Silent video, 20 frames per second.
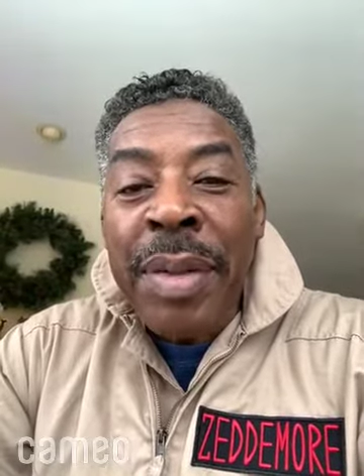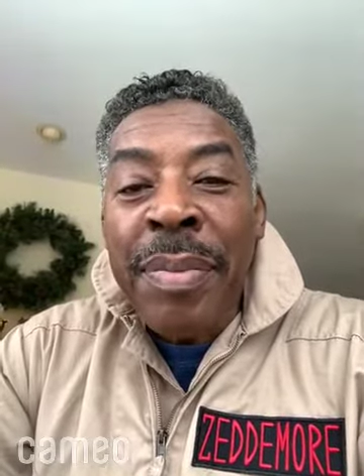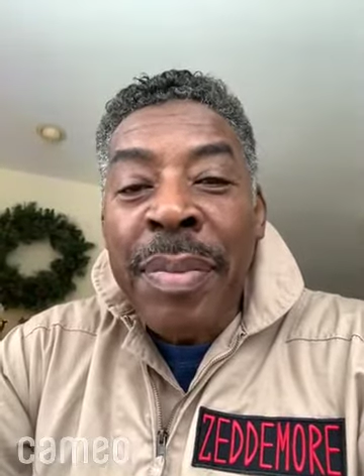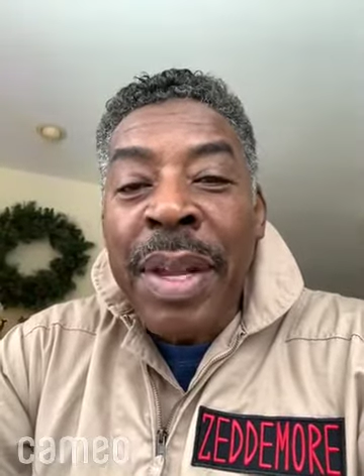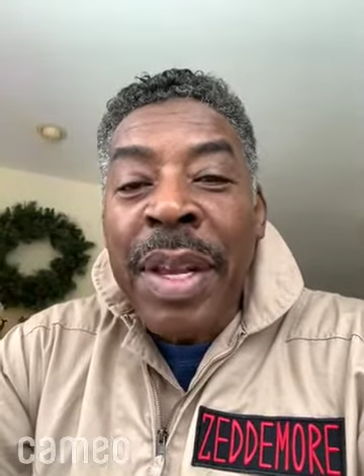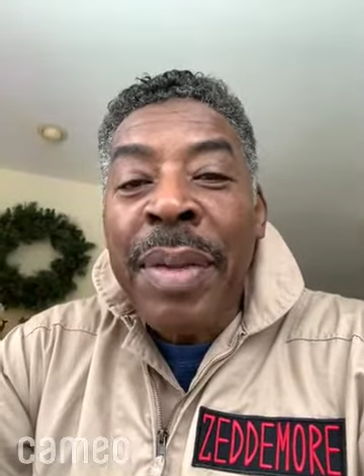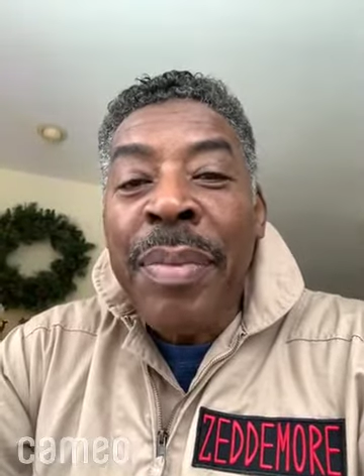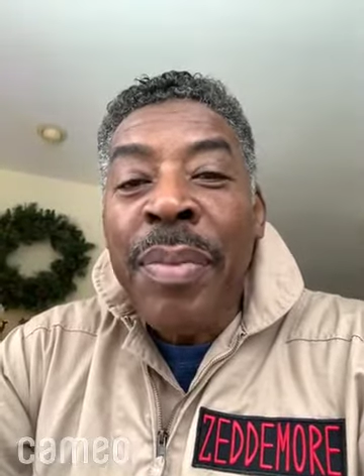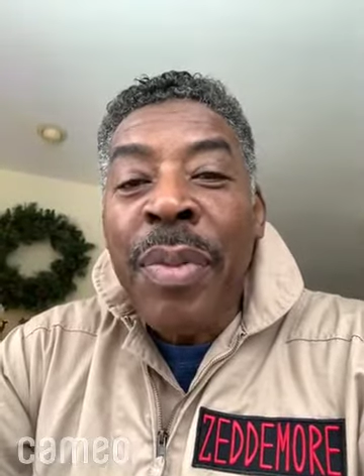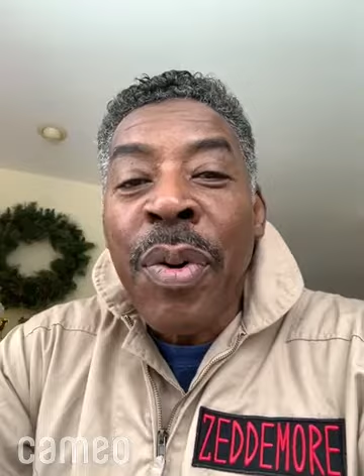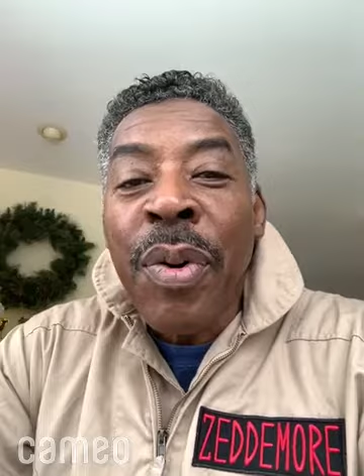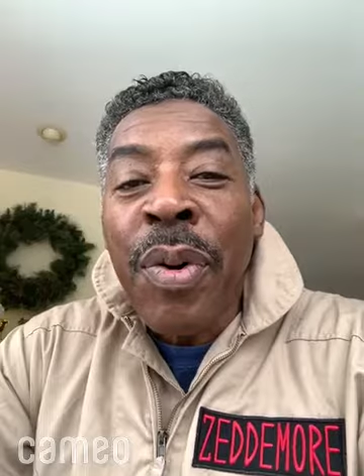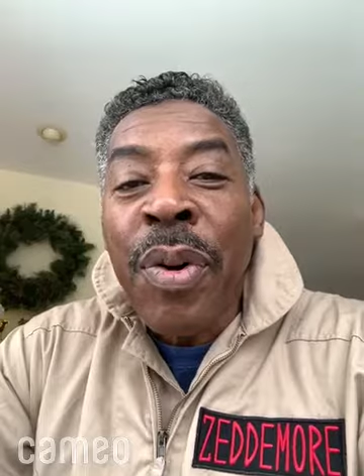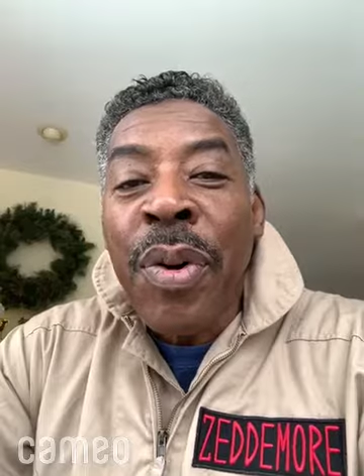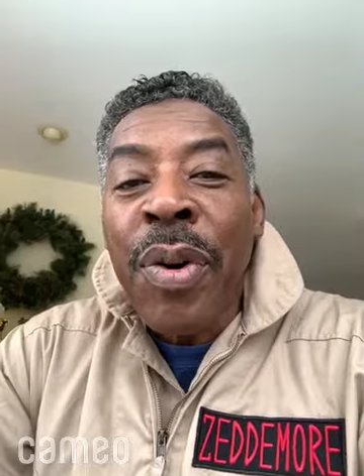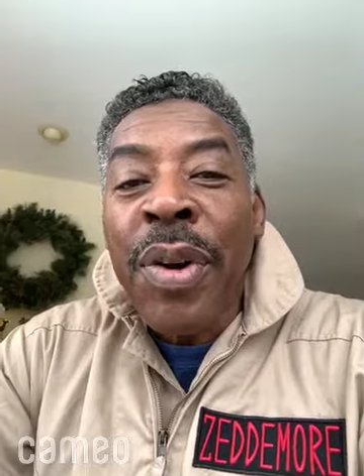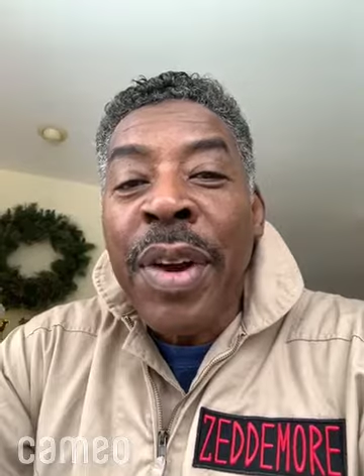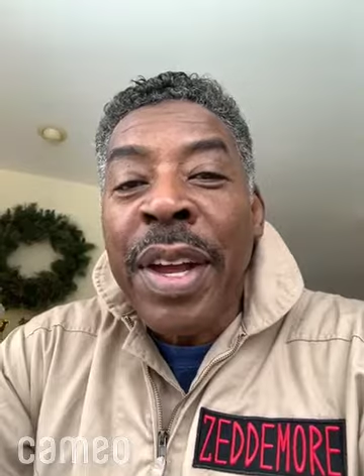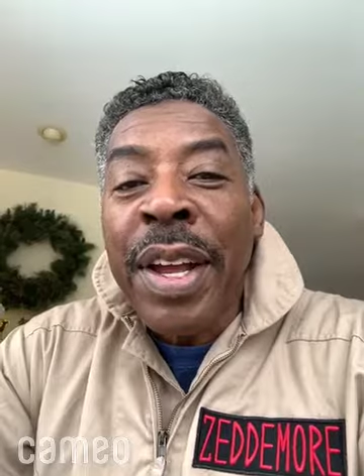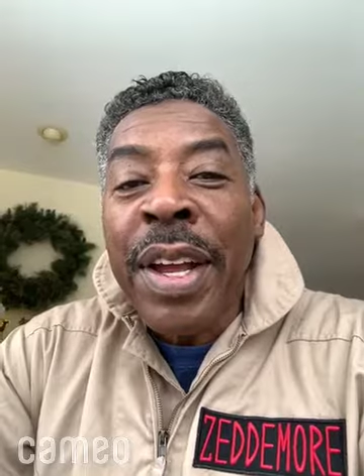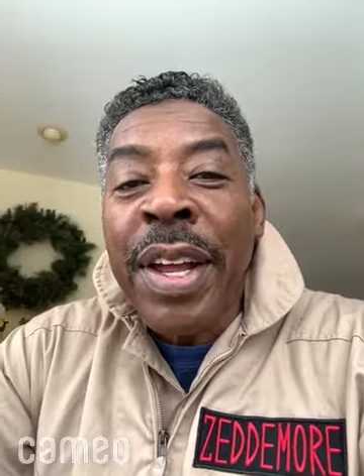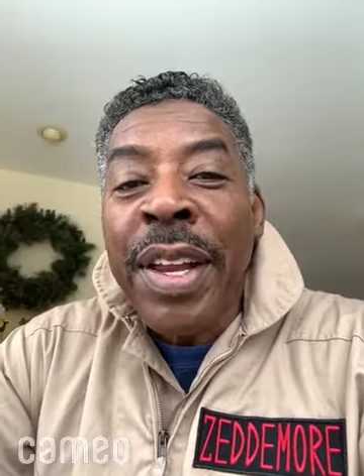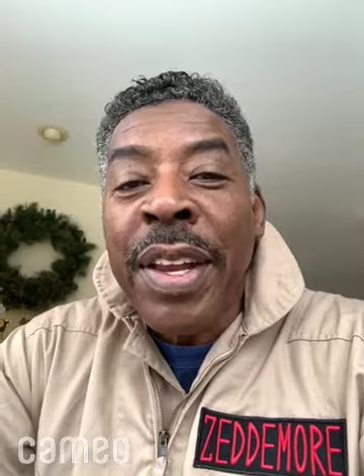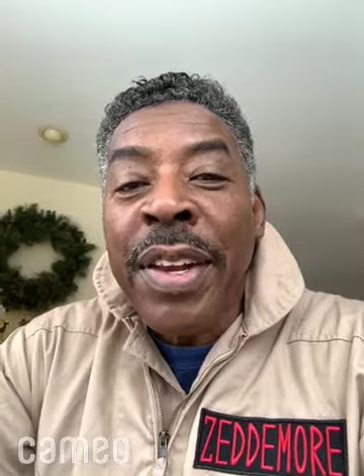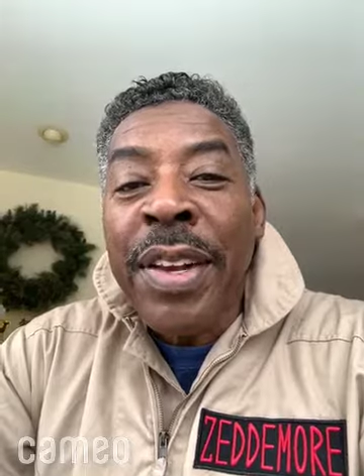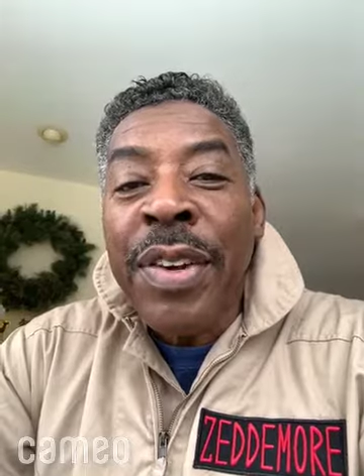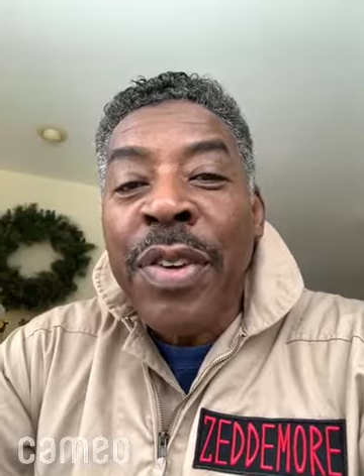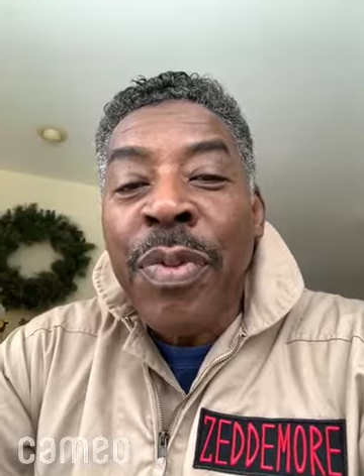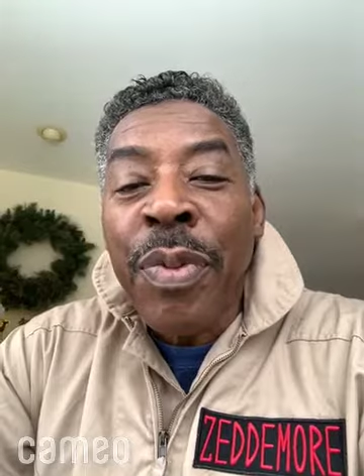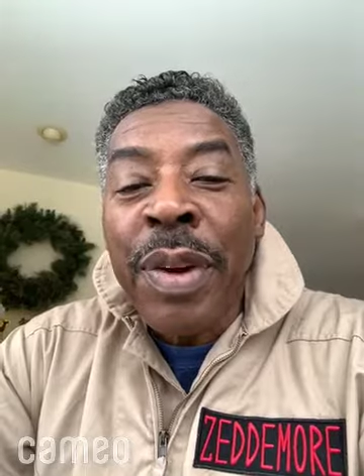many more
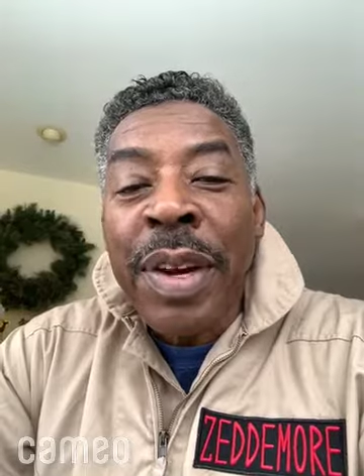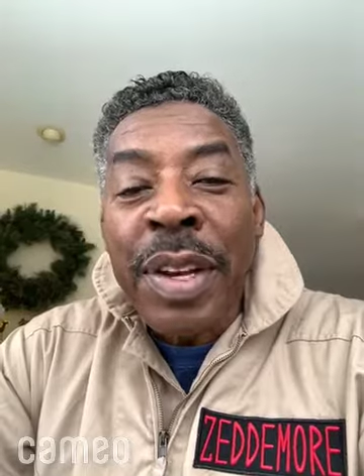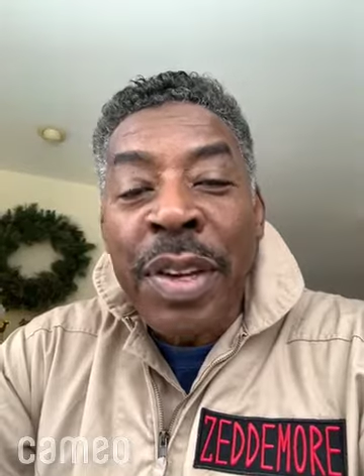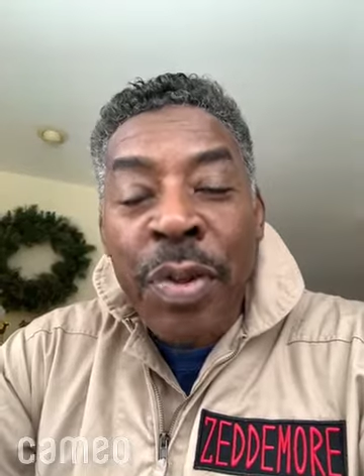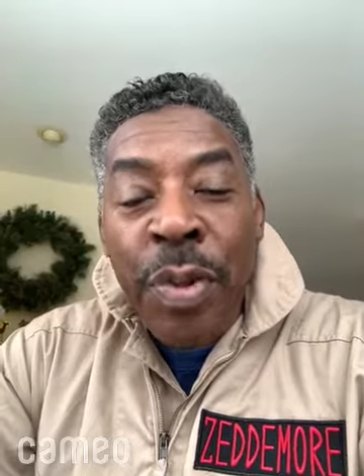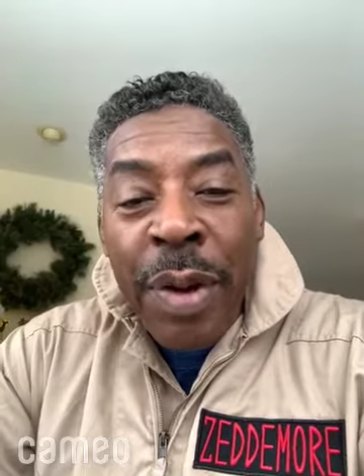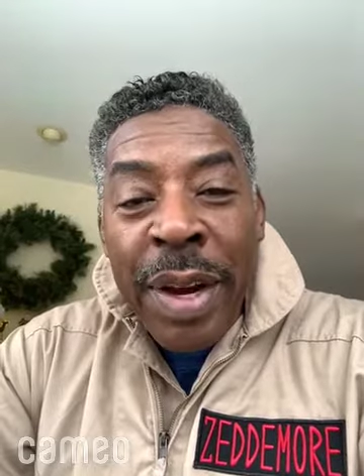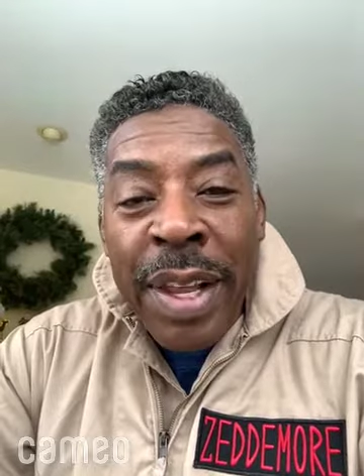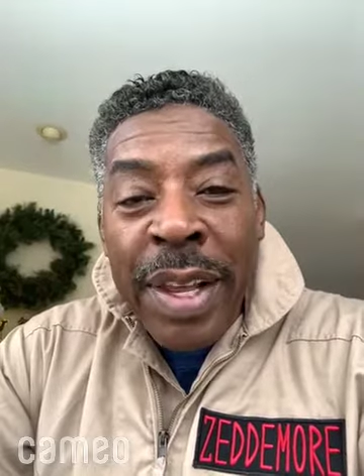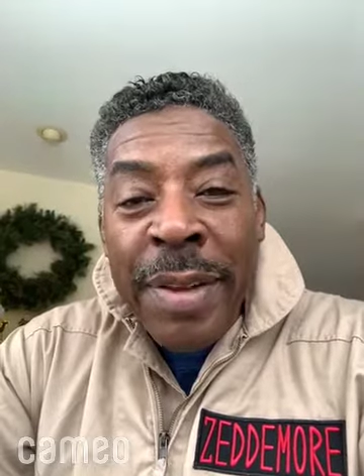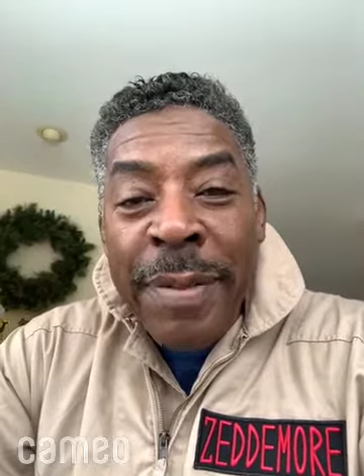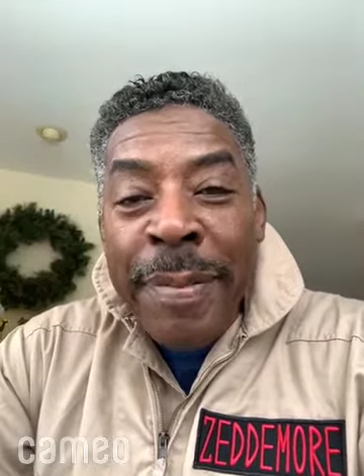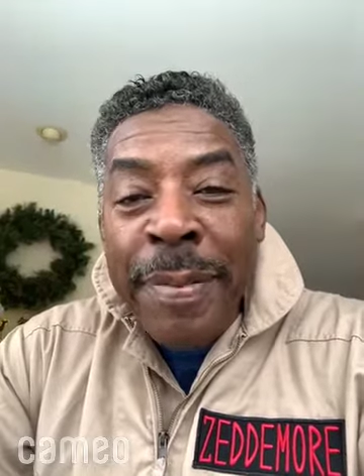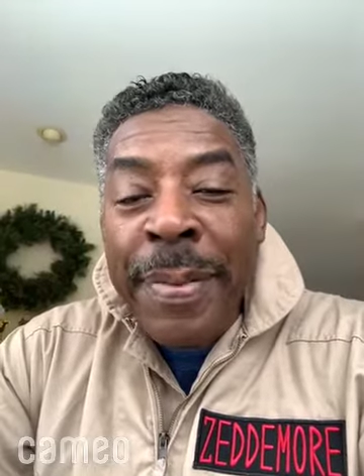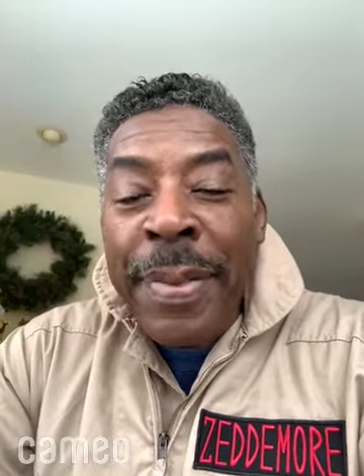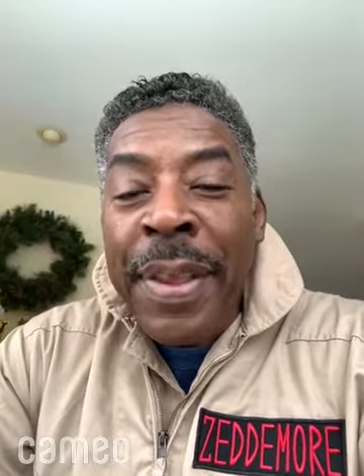in 2020.